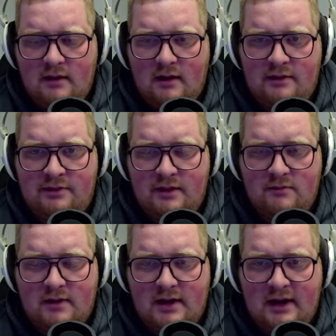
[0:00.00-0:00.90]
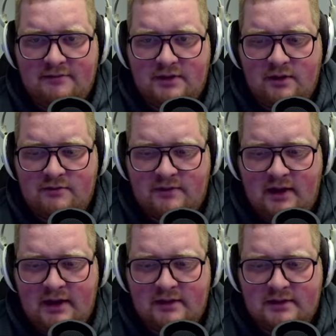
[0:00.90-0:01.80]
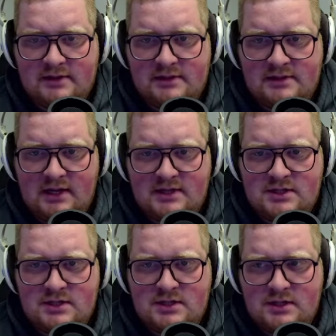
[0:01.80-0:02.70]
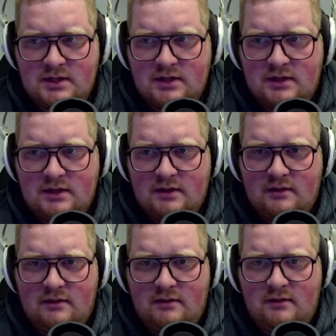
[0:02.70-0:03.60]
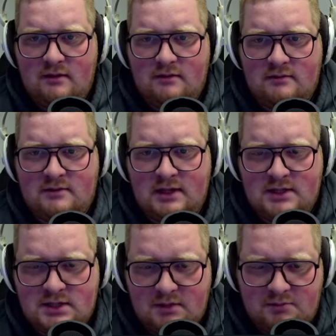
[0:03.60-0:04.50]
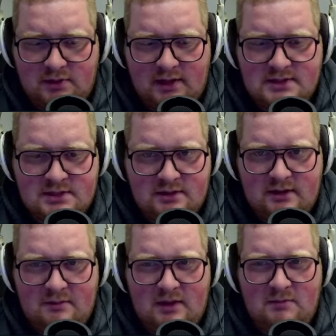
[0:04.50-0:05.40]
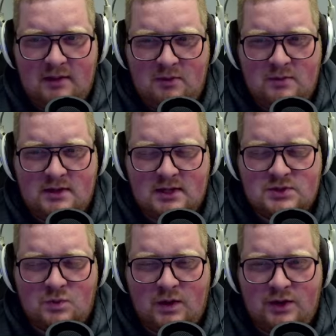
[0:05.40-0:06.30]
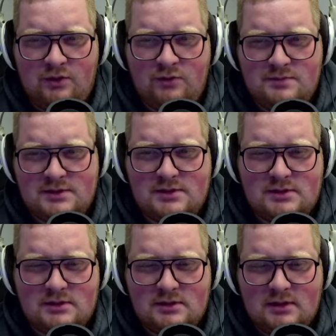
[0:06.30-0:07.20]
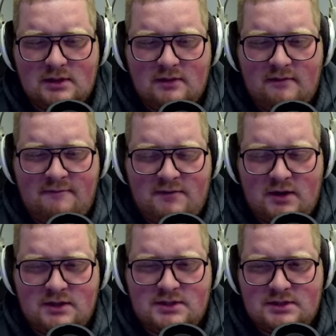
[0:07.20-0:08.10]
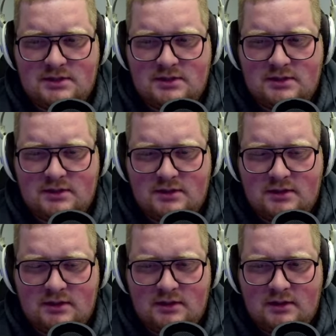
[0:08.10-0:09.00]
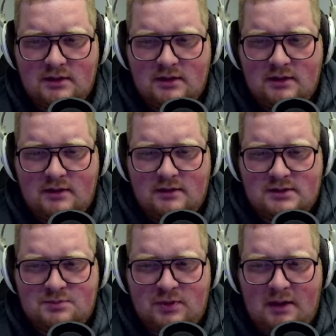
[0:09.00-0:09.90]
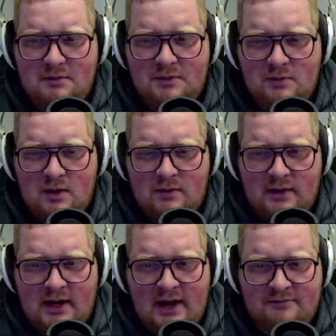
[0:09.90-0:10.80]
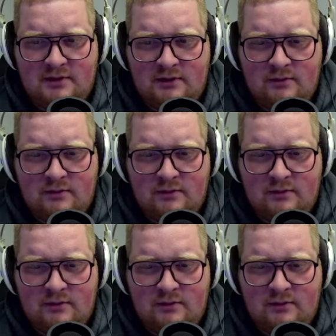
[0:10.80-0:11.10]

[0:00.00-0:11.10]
I think we're going to have to go for idle and ditch the bloodstone. I mean, maybe we ditch one oops first. It's probably what we're going to have to do.